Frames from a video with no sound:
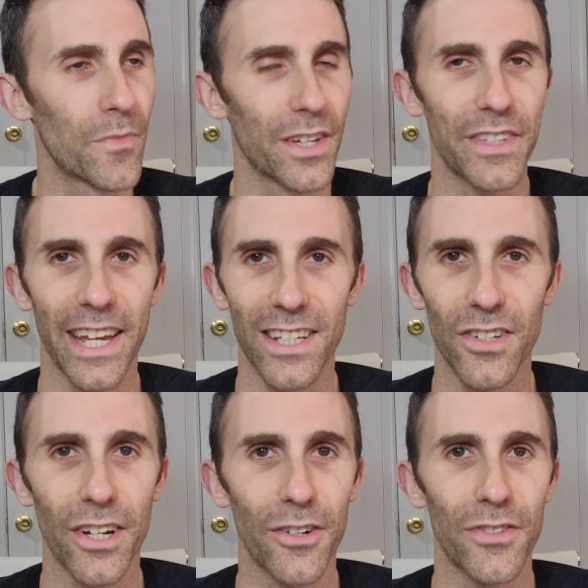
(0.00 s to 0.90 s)
It takes
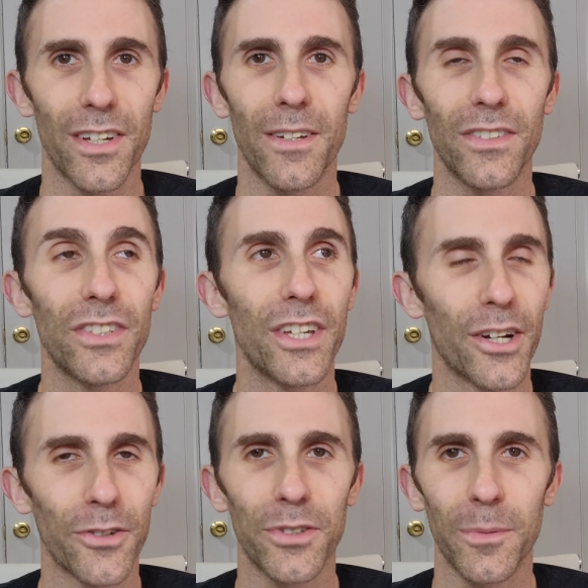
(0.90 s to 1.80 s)
years
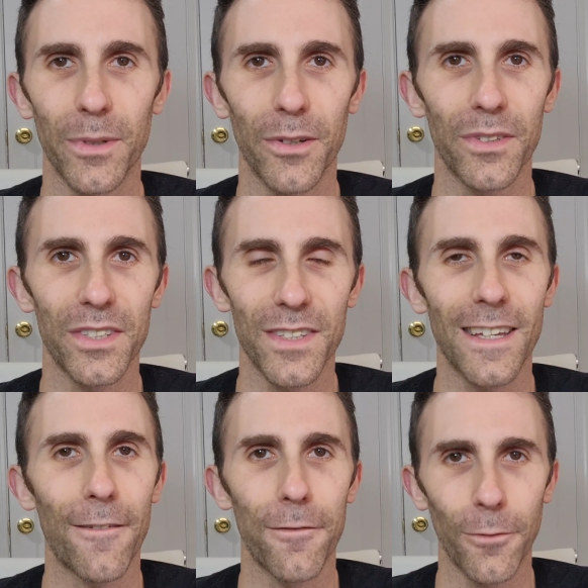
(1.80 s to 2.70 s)
to build. This
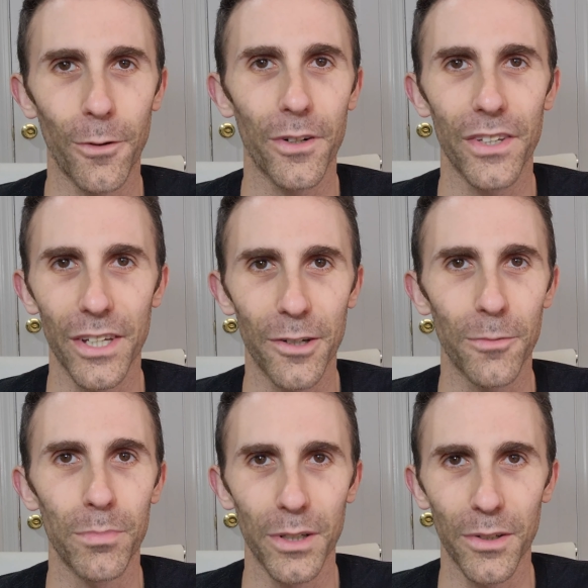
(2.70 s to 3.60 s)
is a
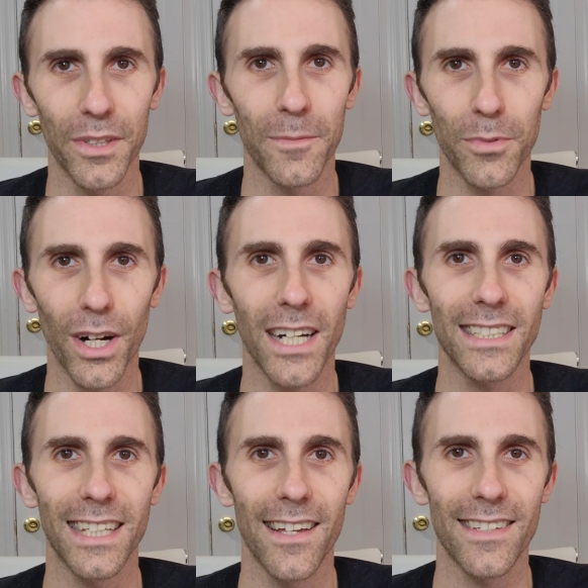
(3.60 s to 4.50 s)
4-year build and
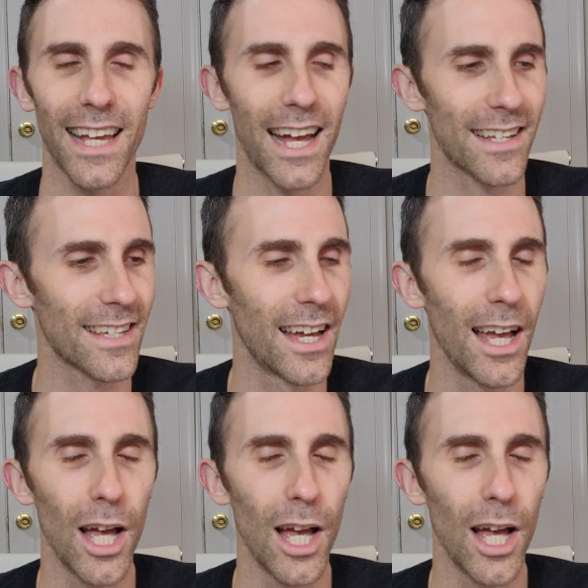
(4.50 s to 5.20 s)
process, guys.